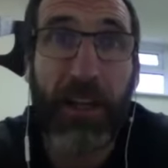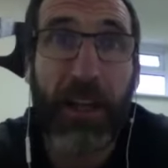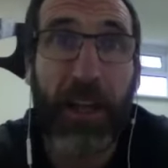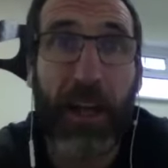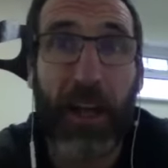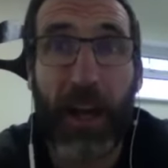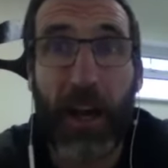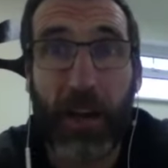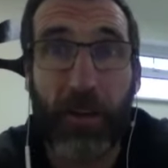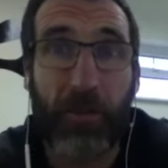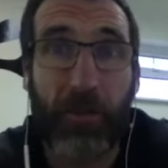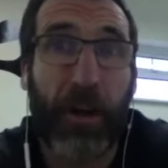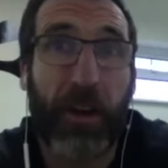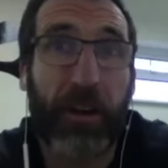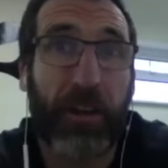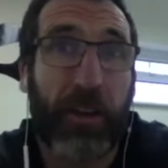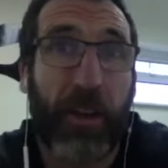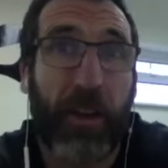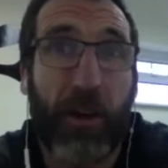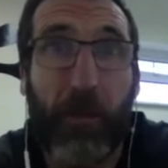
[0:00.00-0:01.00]
and are
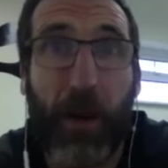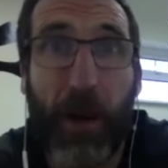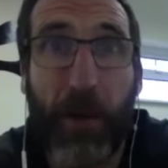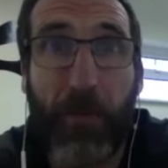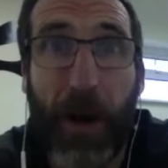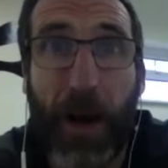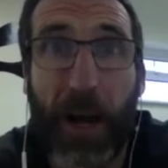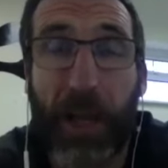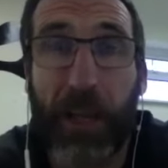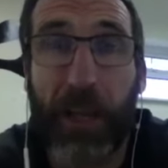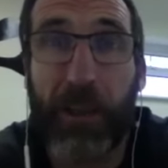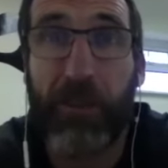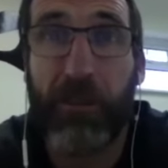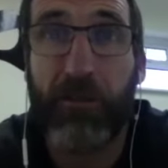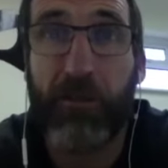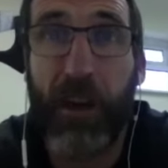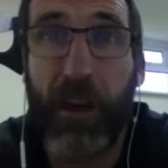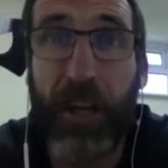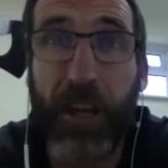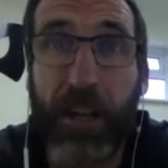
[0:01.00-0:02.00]
finding their way back into
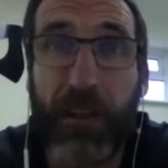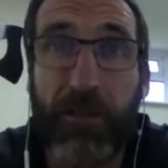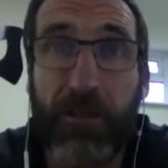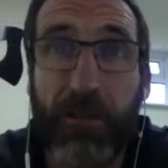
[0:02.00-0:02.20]
training.